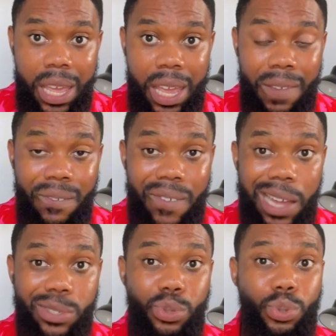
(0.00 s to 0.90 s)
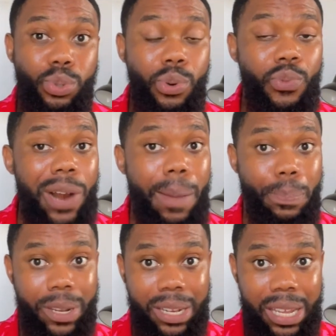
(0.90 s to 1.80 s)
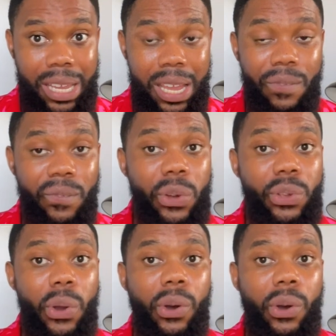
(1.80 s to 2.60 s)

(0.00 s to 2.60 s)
In fact, too rapidly for your